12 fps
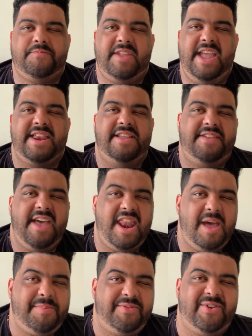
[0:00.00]
in a
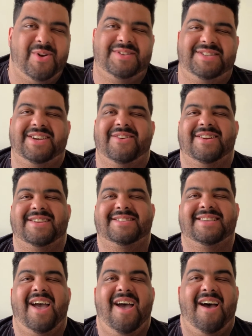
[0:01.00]
10-episode
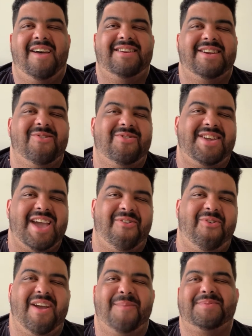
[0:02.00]
series, nearly
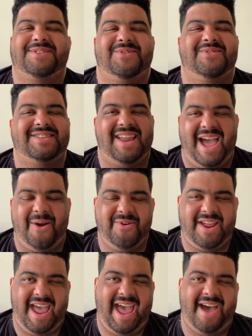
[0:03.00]
every episode is an
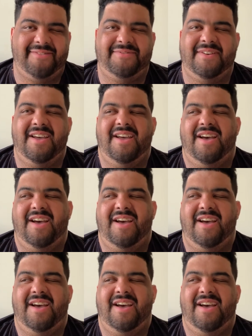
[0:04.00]
hour and a half.